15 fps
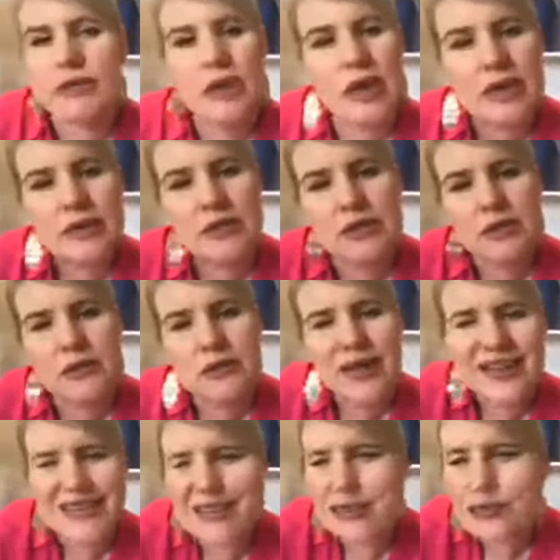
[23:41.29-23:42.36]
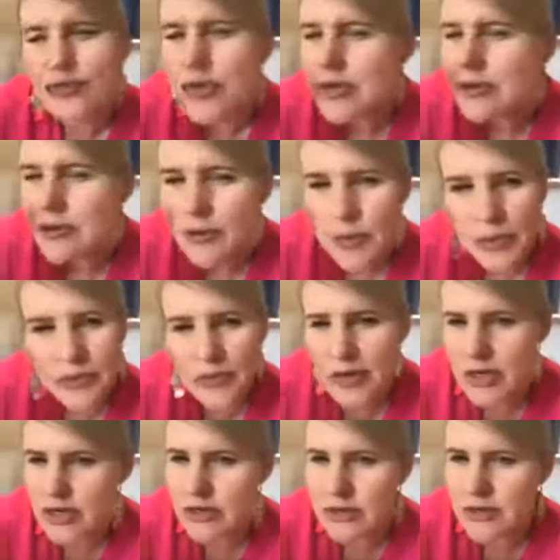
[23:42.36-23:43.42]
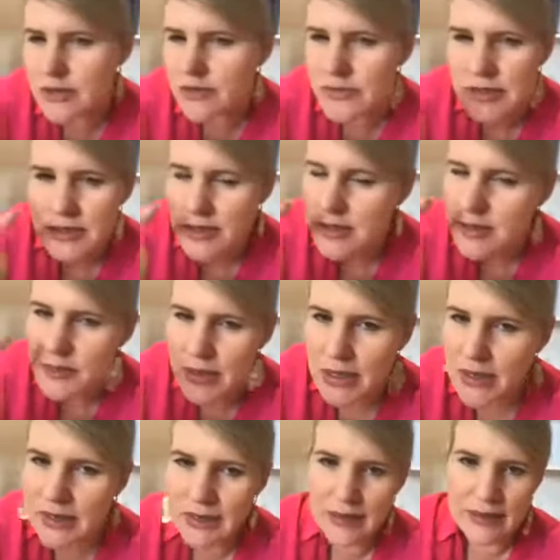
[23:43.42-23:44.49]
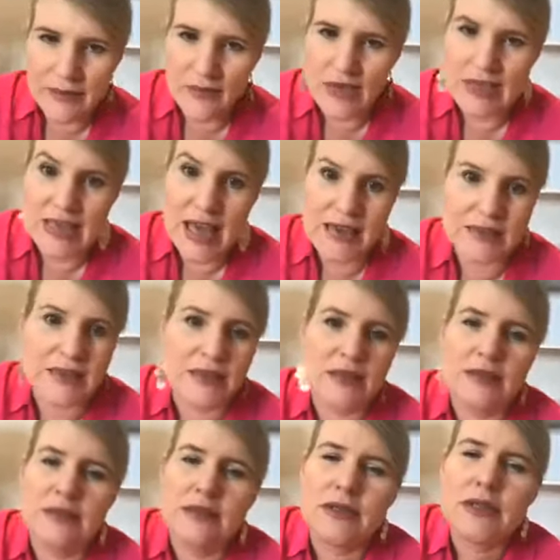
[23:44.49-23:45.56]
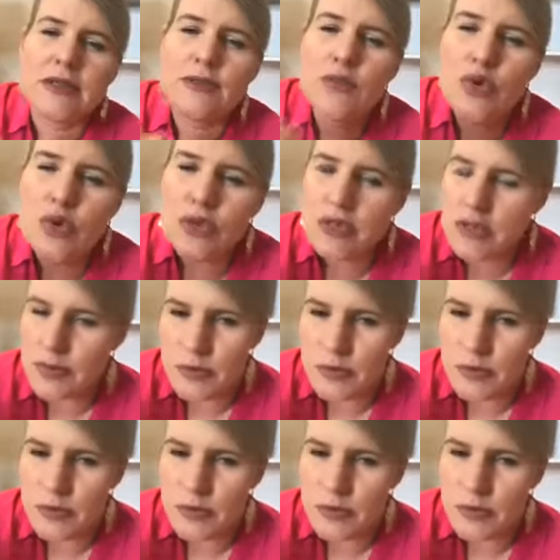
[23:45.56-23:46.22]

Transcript: Okay, so that's real professionalism that's going to be fantastic and smooth.